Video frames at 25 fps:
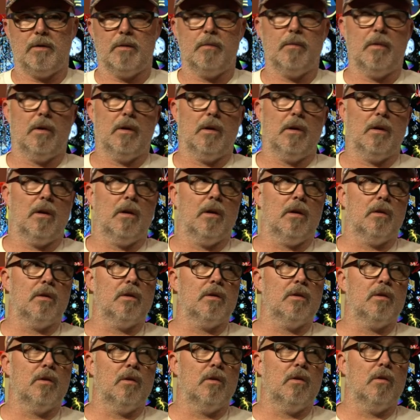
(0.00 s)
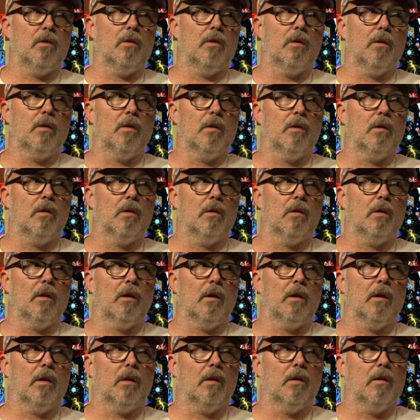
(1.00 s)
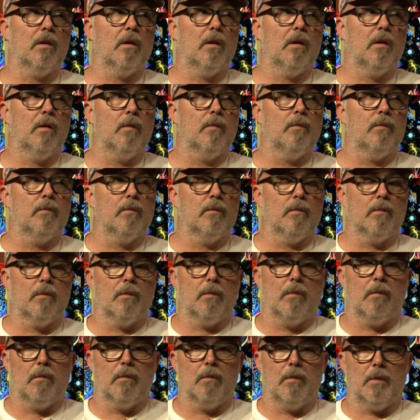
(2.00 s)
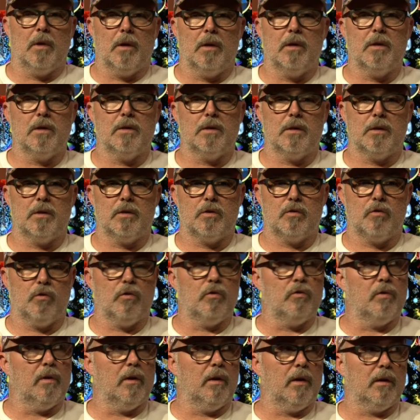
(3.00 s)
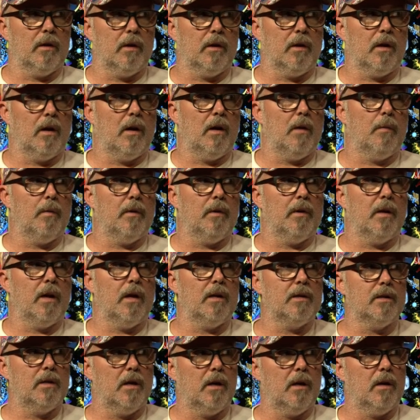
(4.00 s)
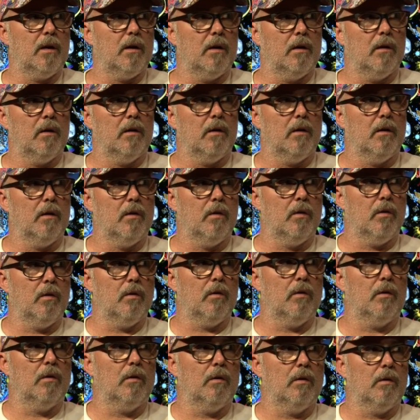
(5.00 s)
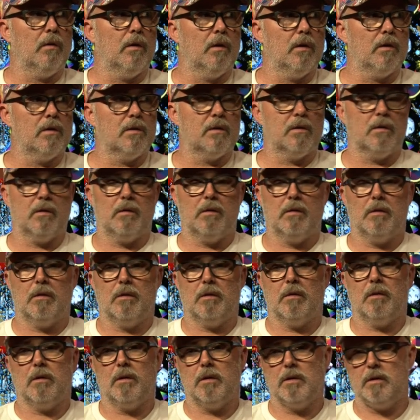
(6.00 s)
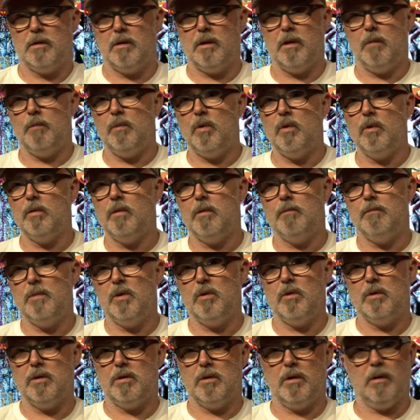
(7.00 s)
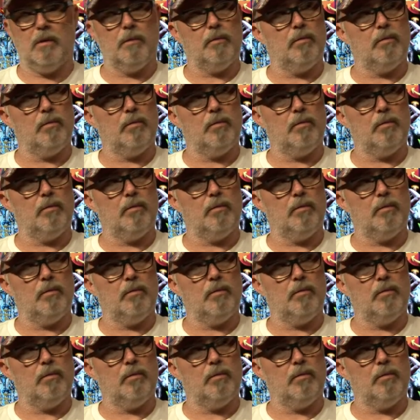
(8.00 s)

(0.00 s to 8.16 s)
to be an artist, you know. Like it is extraordinary. Like the carpet, that tech, you know, that's they're million dollar